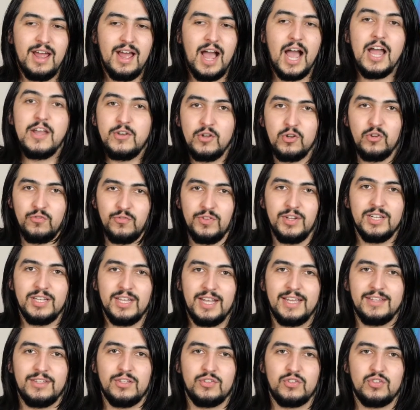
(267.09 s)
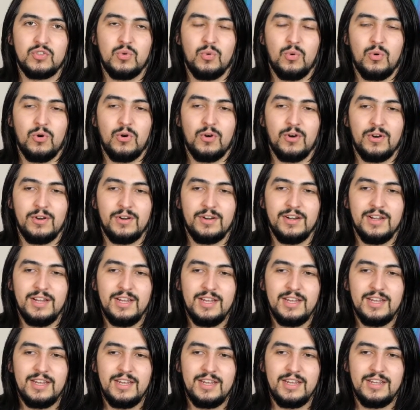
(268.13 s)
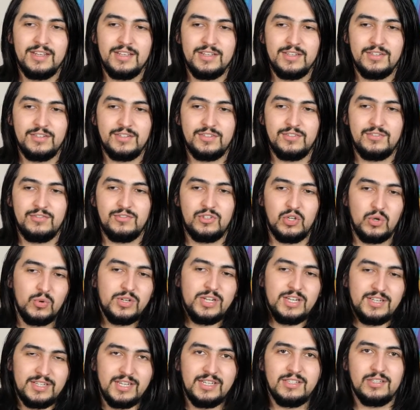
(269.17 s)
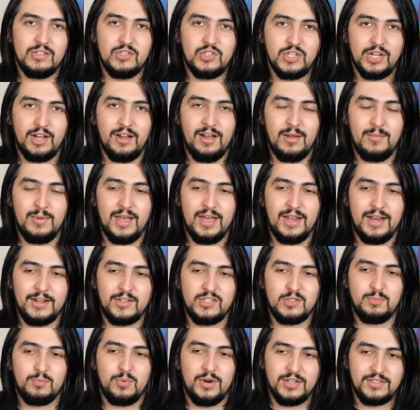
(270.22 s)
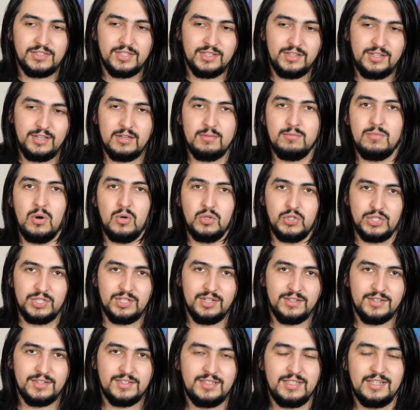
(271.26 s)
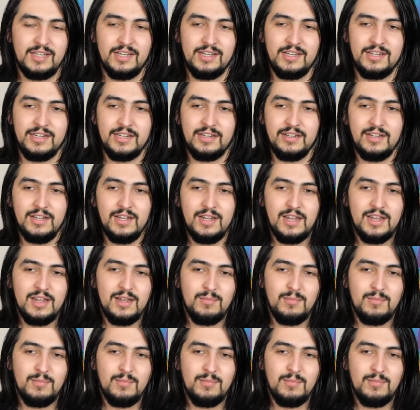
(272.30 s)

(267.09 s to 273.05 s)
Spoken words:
I do feel like the score is doing a decent job at expressing the emotion of the scene.